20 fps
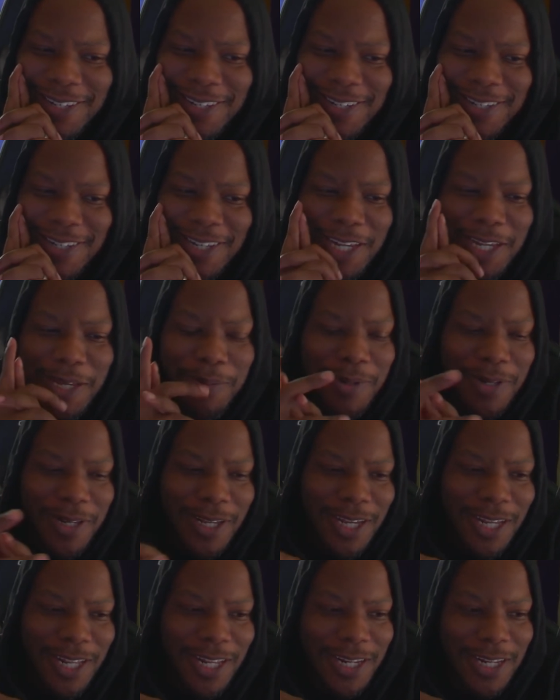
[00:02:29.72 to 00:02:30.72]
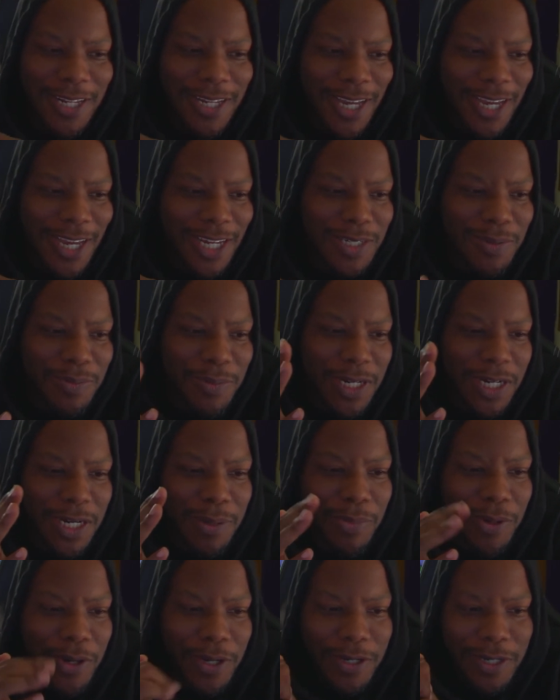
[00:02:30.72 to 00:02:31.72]
he and Cash Money
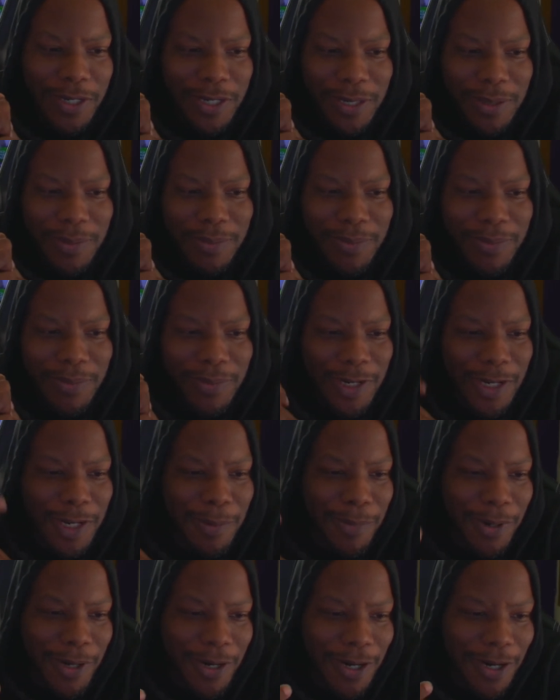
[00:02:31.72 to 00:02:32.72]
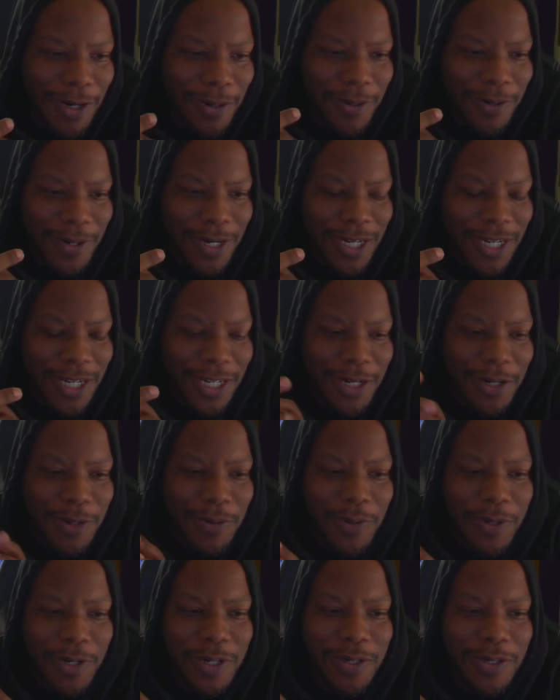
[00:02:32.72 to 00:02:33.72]
brought up Lamar, Well, he
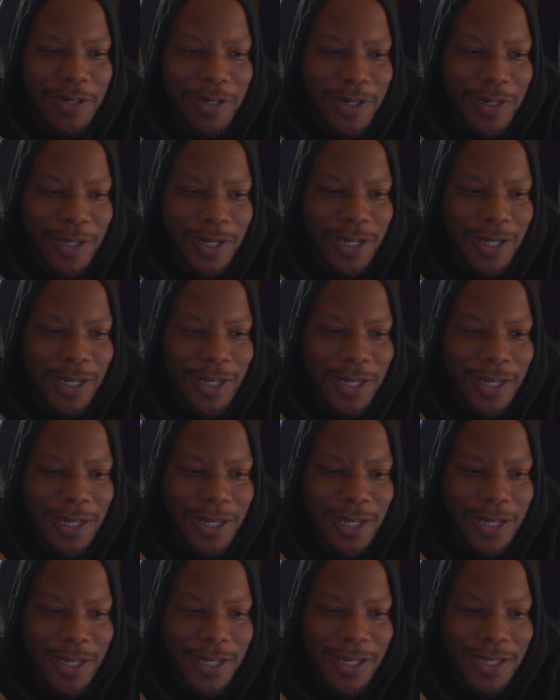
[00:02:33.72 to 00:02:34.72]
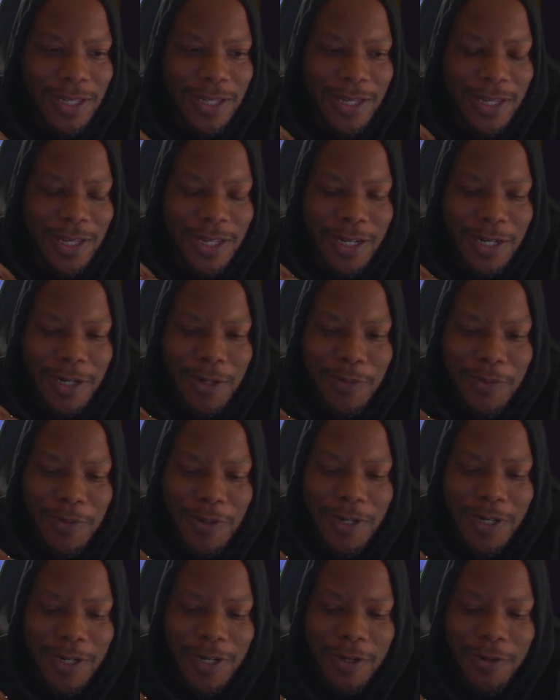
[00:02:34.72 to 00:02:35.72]
don't want he don't
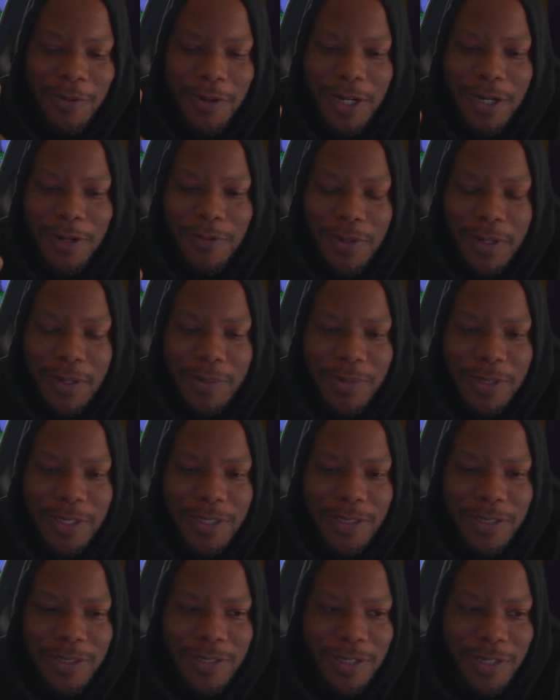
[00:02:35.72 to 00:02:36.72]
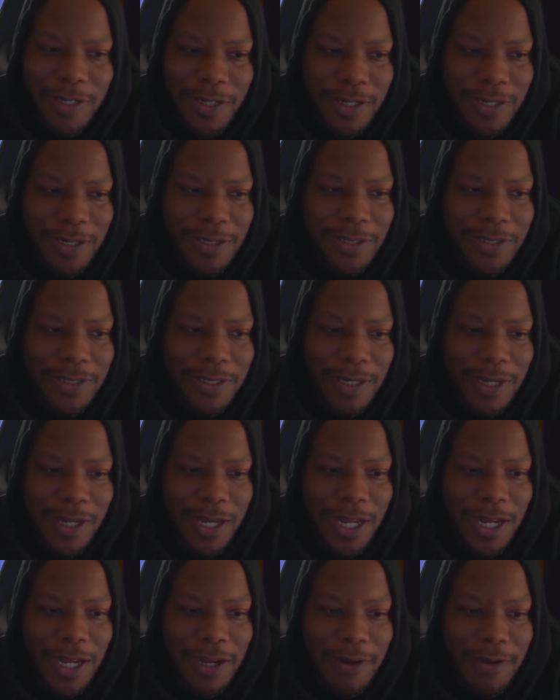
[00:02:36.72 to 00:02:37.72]
want Greg Roman turn to
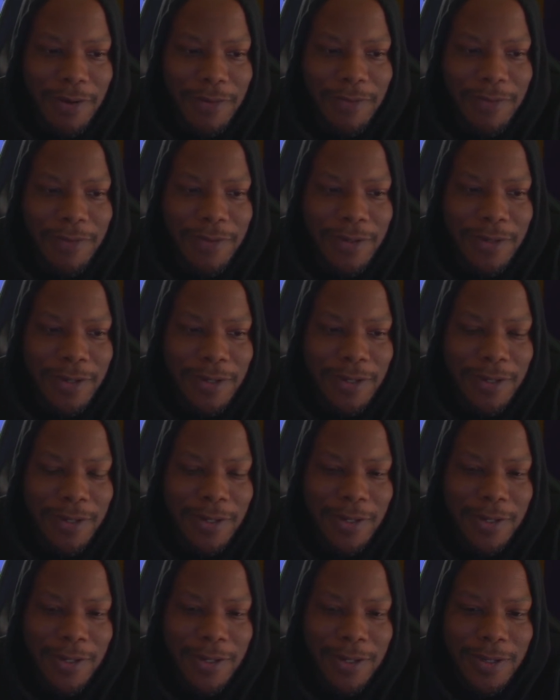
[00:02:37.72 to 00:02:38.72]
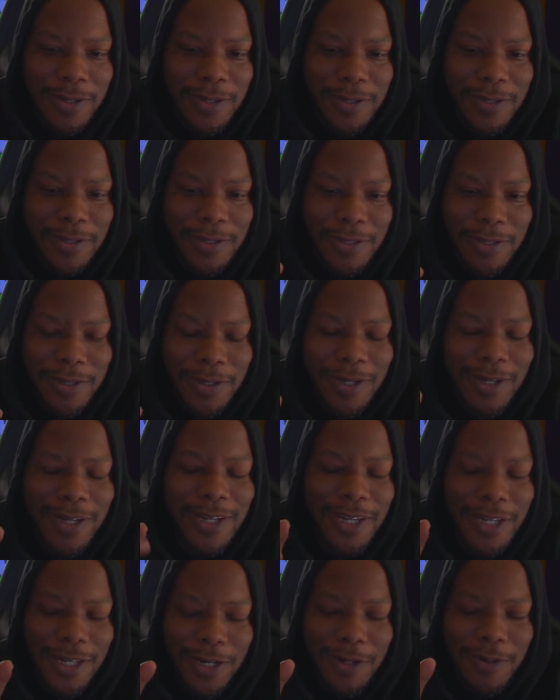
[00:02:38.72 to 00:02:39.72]
have to,
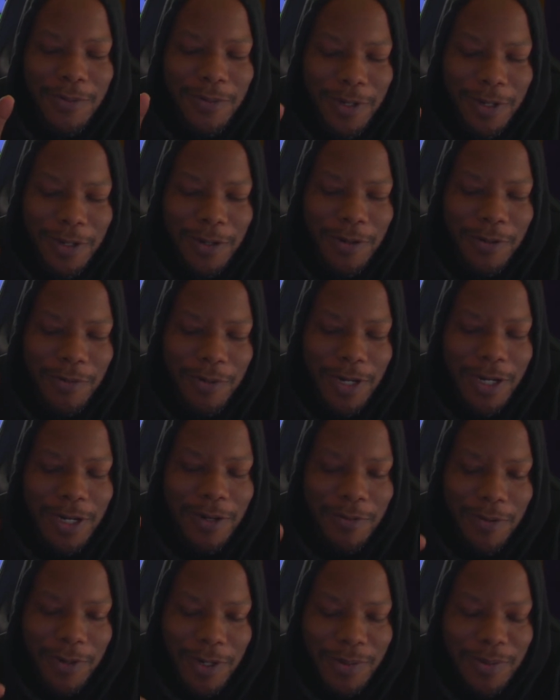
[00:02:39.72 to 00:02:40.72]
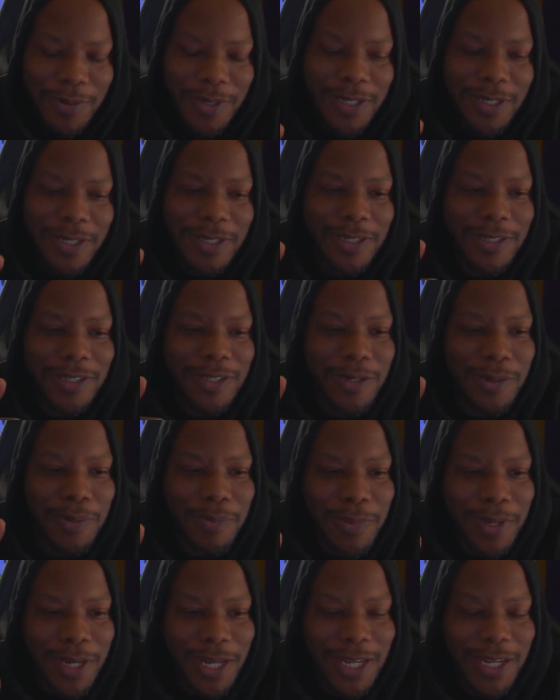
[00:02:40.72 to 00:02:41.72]
he don't want Greg Roman to
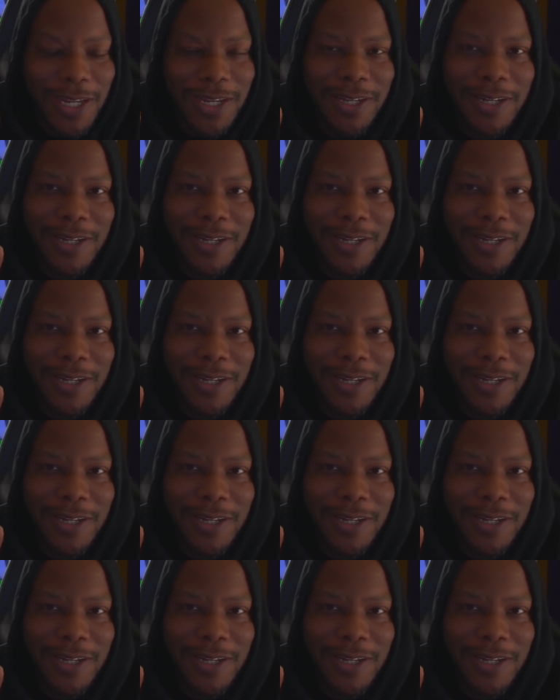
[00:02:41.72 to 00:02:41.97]
make